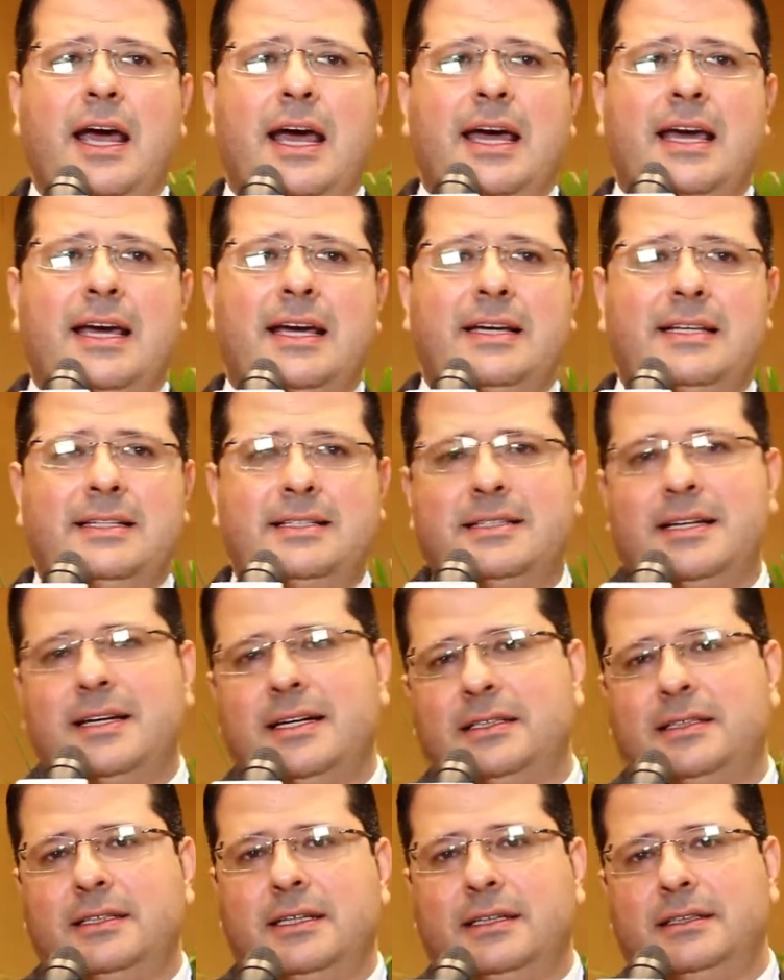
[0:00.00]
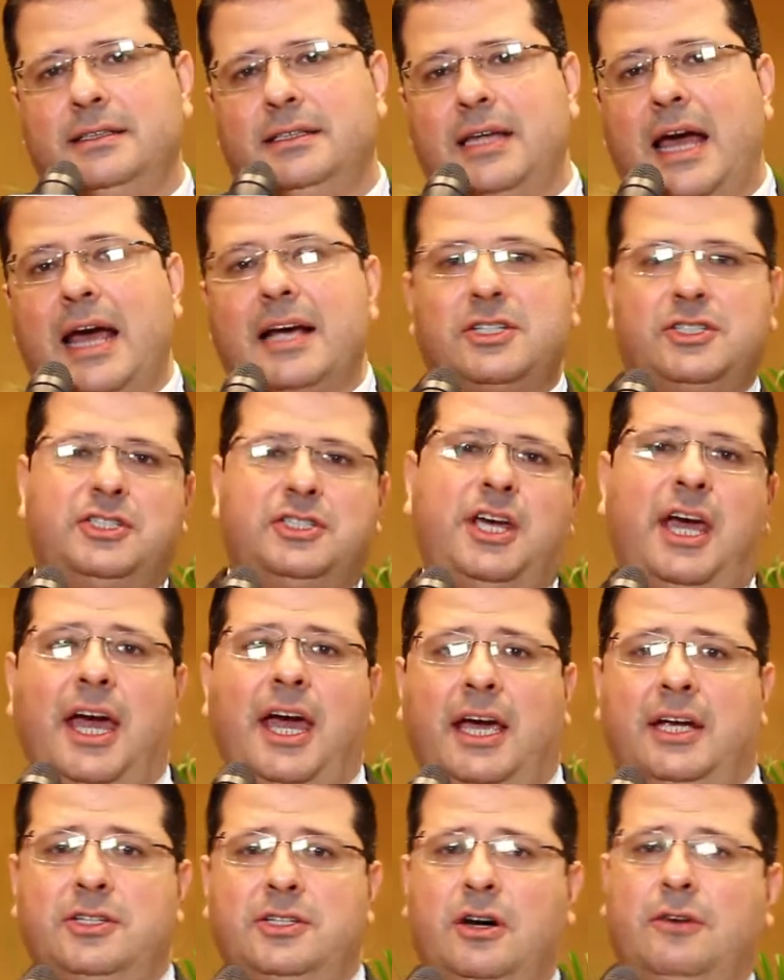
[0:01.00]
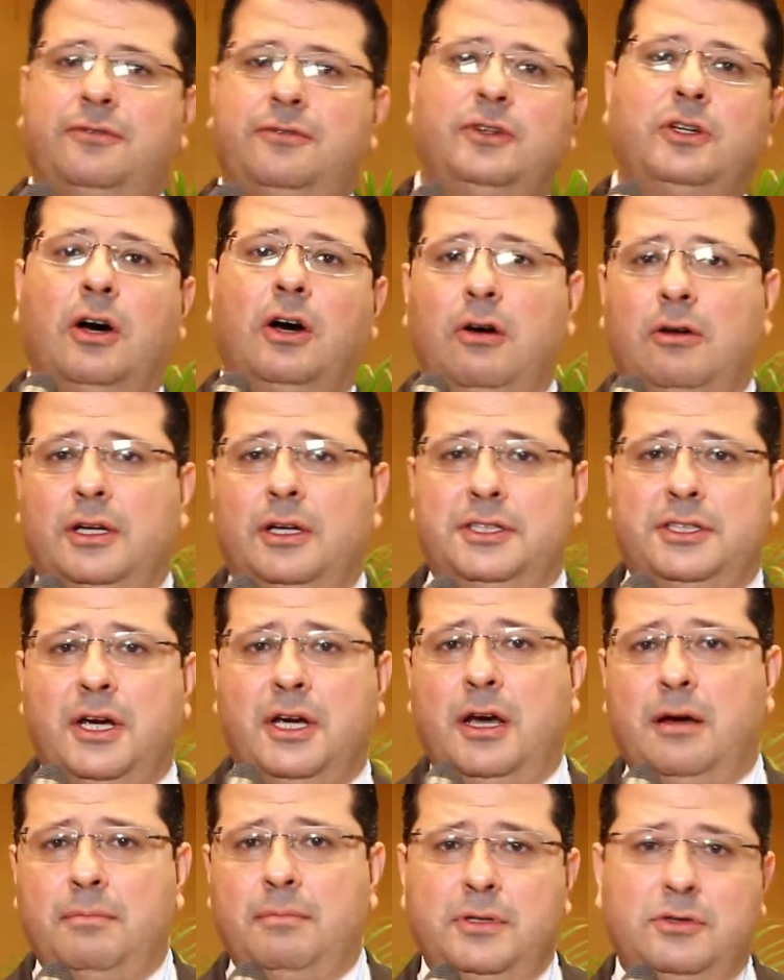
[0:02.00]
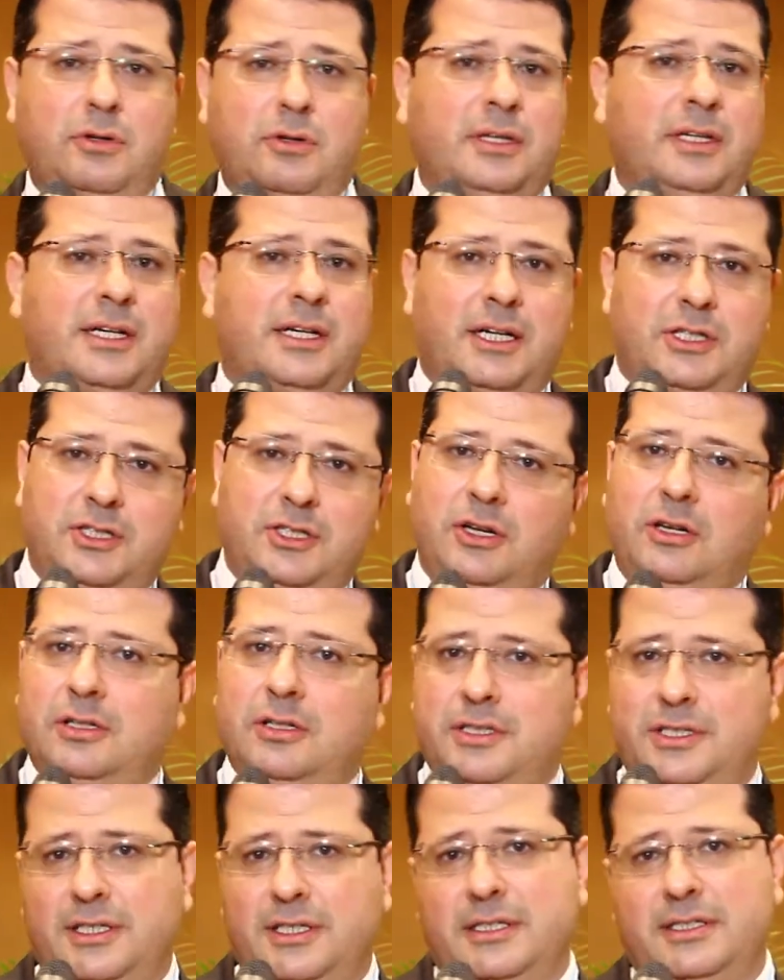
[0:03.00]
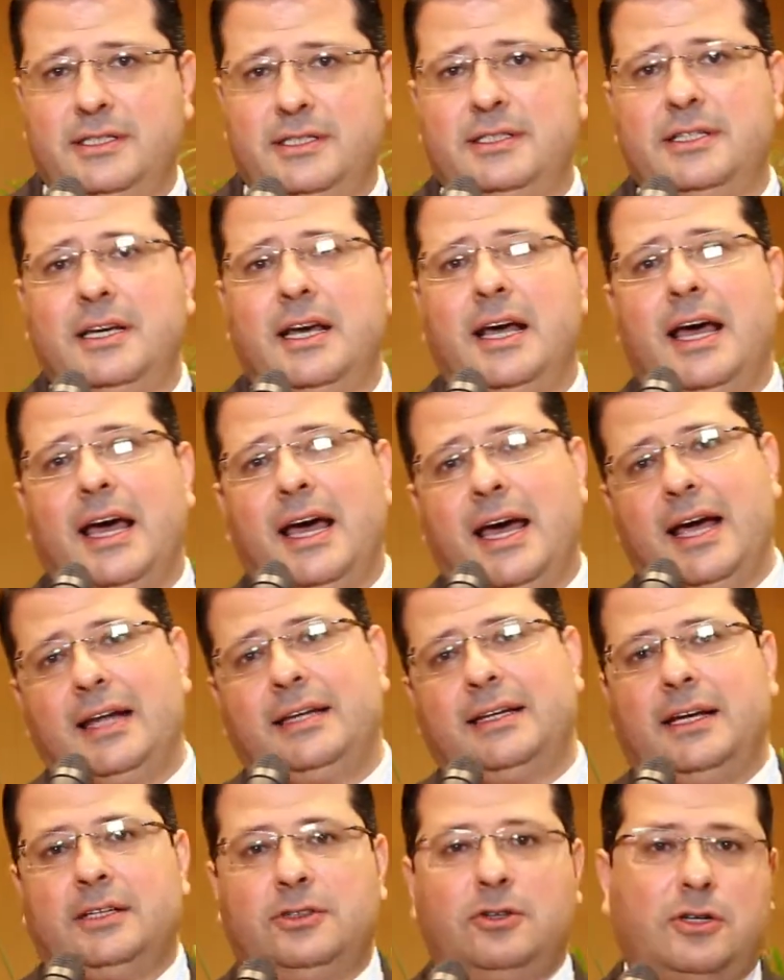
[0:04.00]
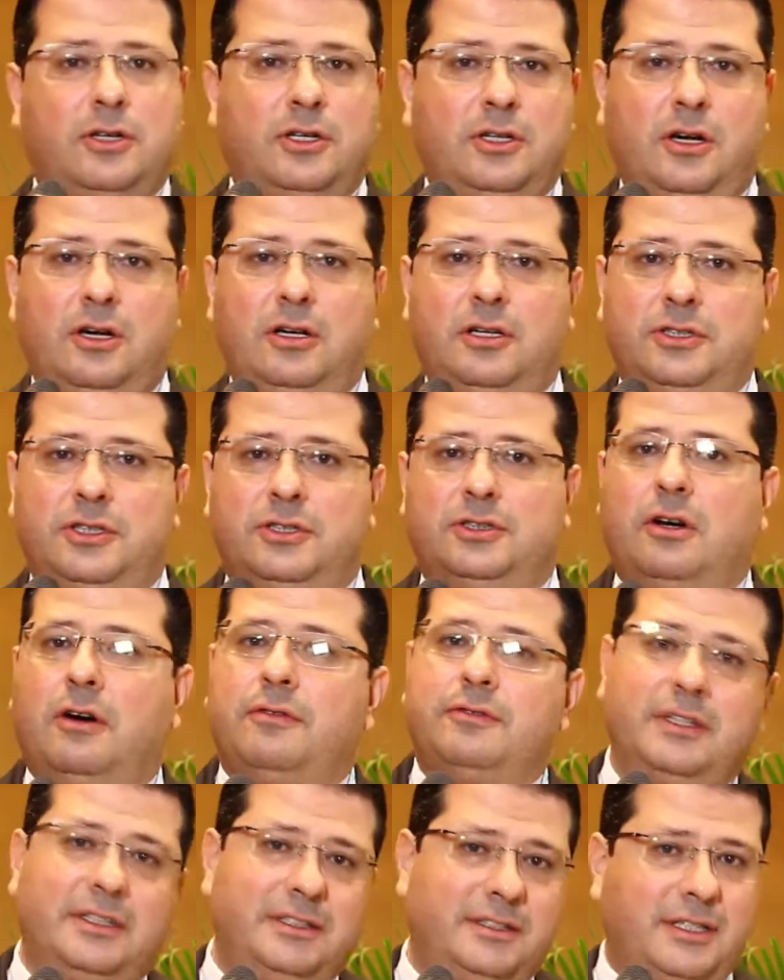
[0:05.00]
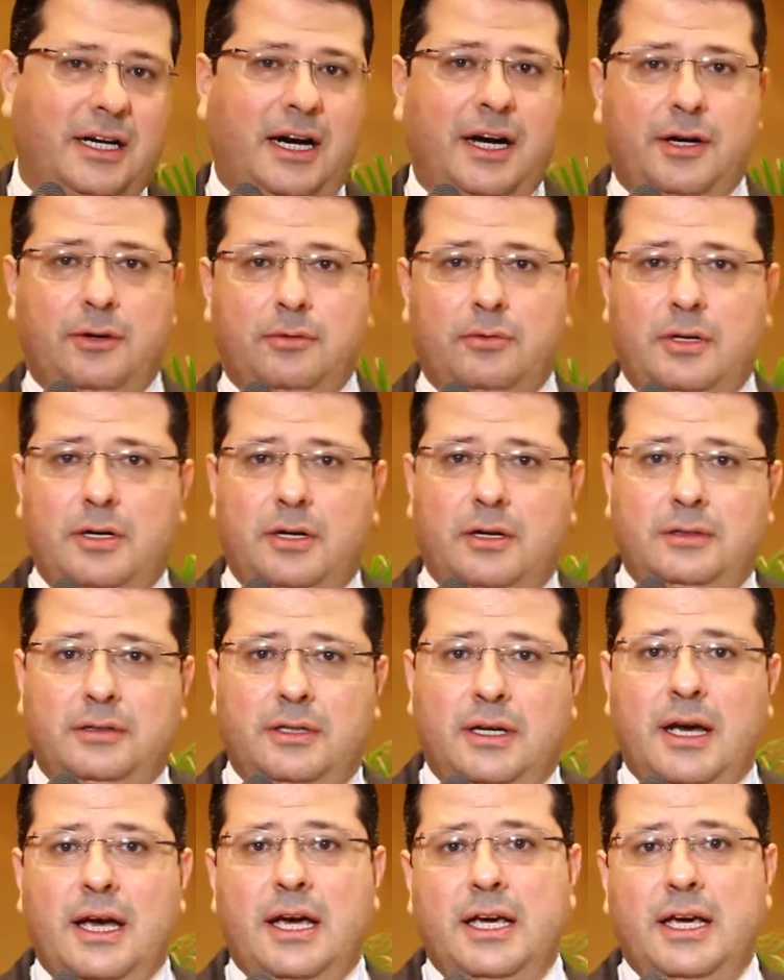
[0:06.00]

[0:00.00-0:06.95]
is the, the, the exchange of knowledge between cardiologists and endocrinologists of the entire world.